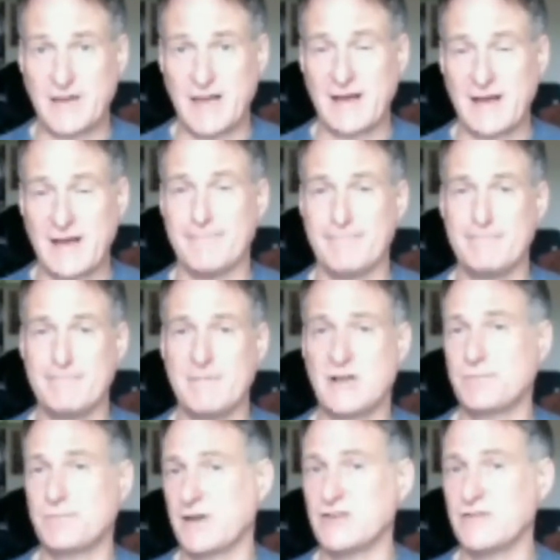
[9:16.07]
get much
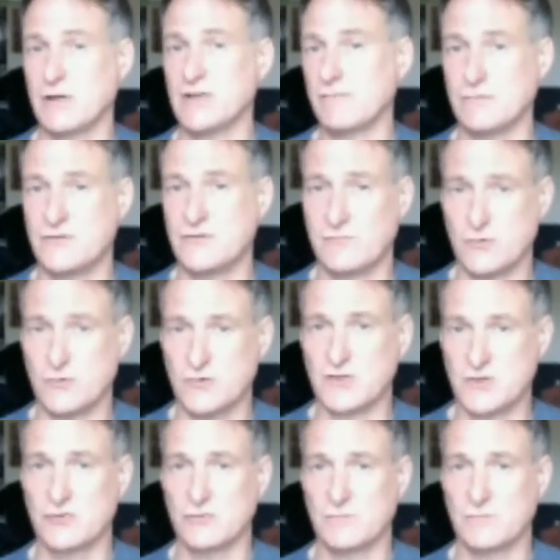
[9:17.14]
better results from your social